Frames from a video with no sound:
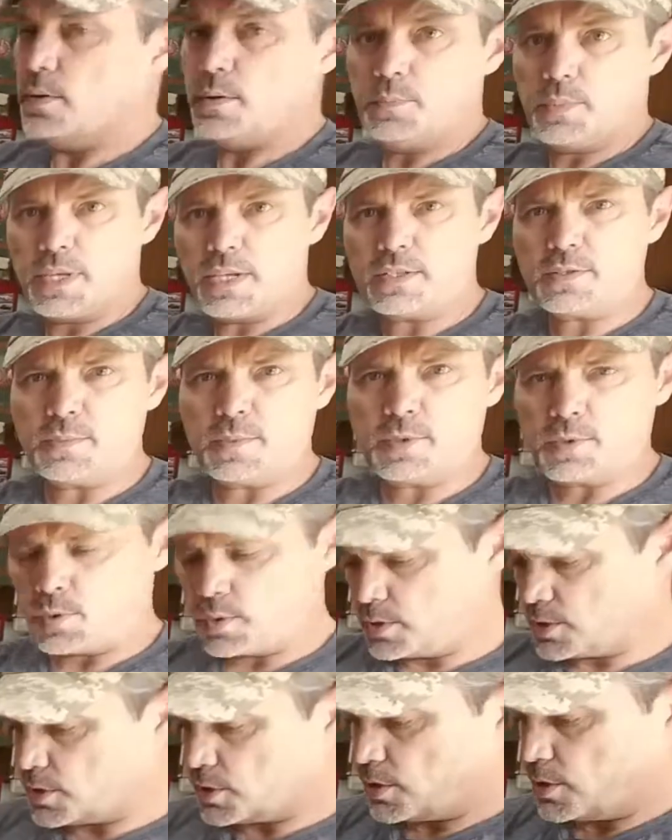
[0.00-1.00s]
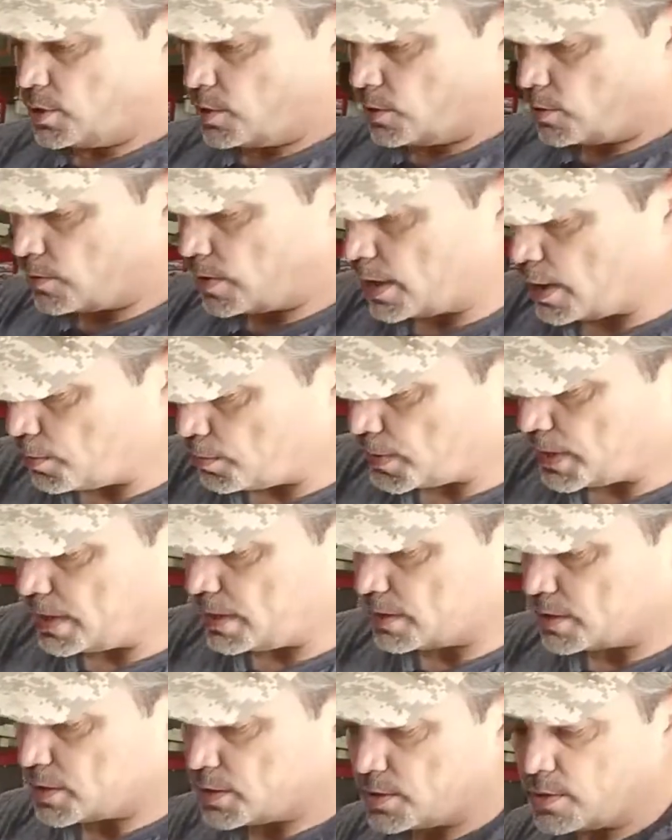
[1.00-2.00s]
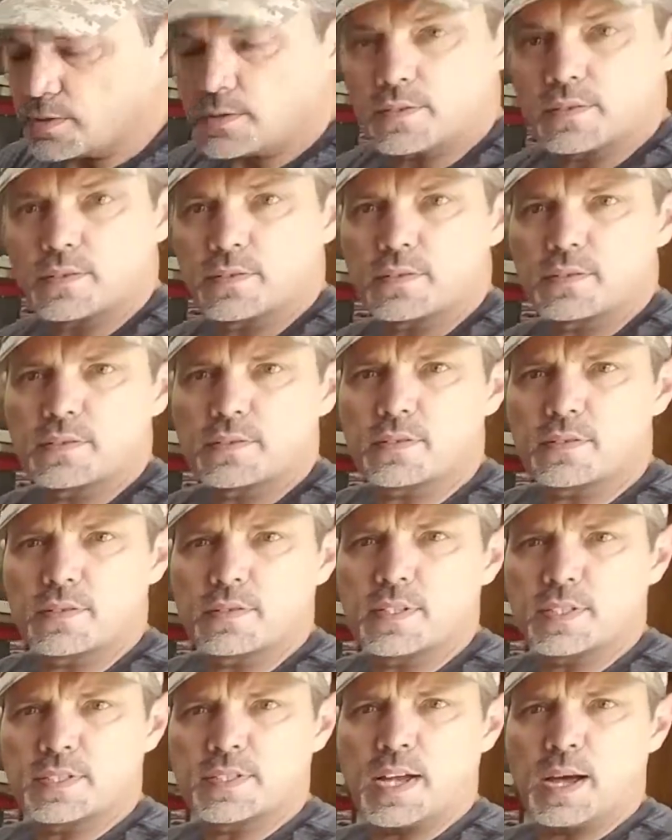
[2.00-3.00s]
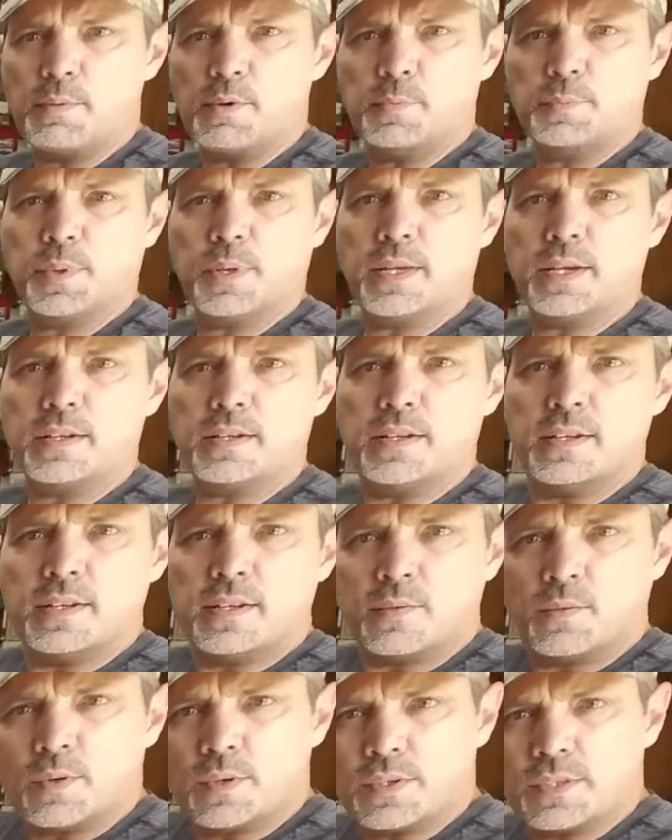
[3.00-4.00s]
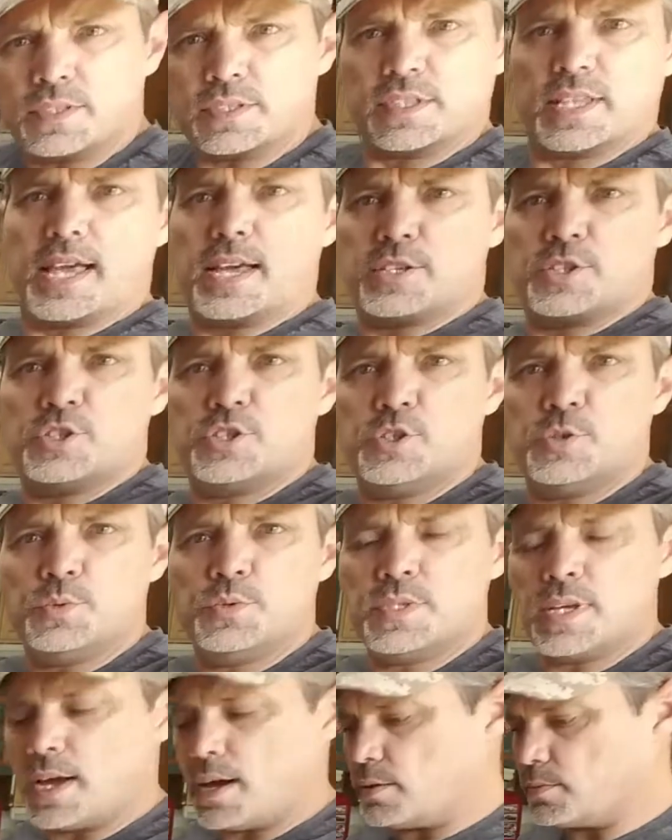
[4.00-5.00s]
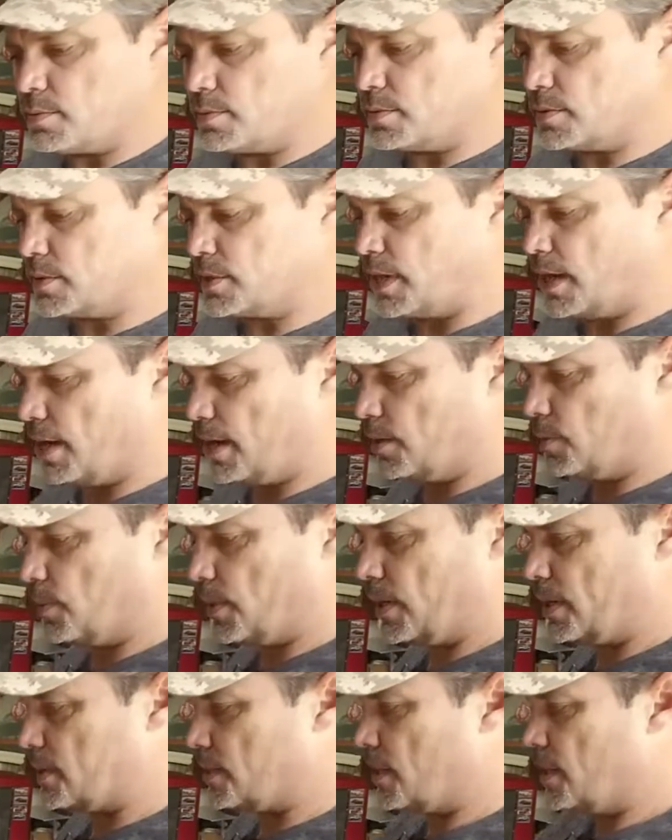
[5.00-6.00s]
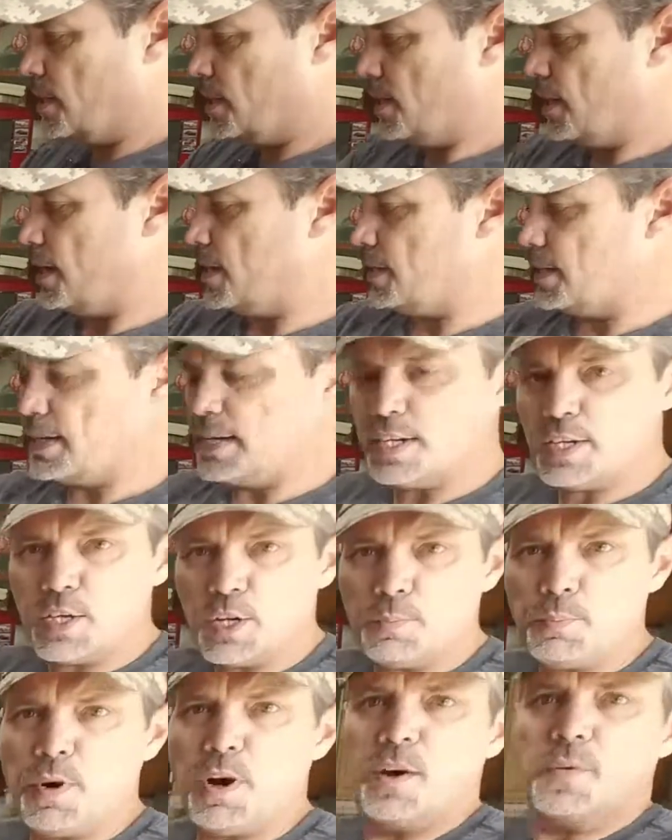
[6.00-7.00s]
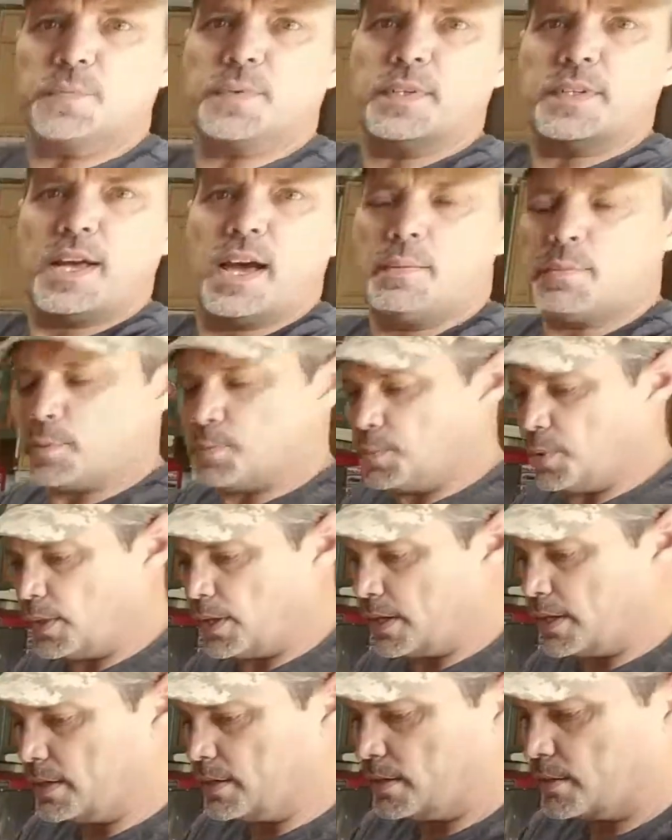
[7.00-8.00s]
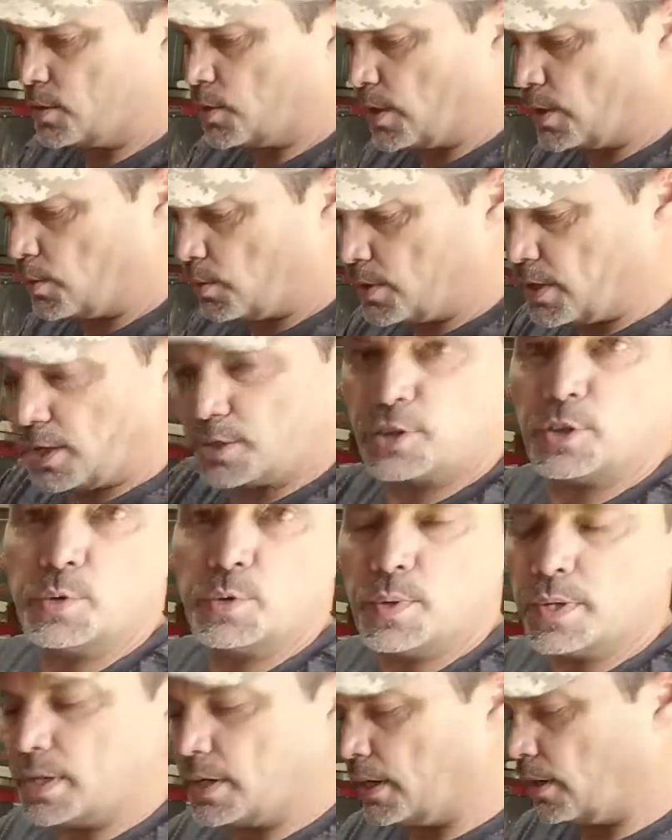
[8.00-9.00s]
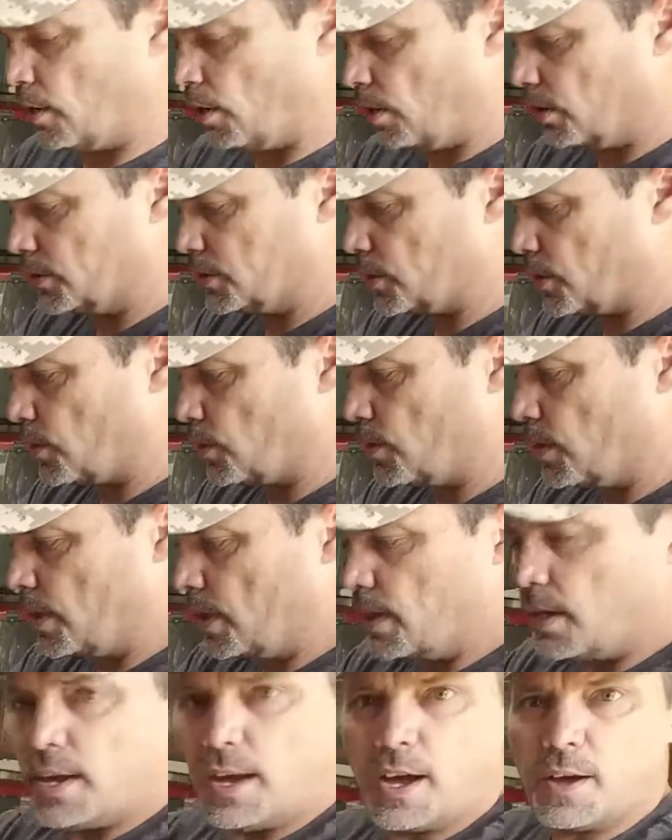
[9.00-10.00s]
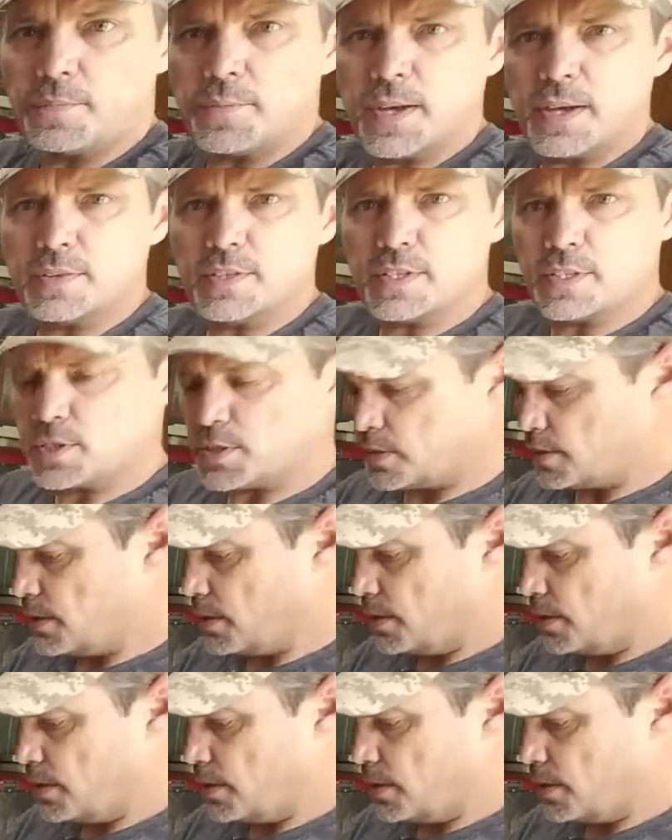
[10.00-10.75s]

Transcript: plasma torch right up against this diamond plate, well, the slag shoots out sideways, and to get it up off the diamond plate so I don't cut through it, also I found this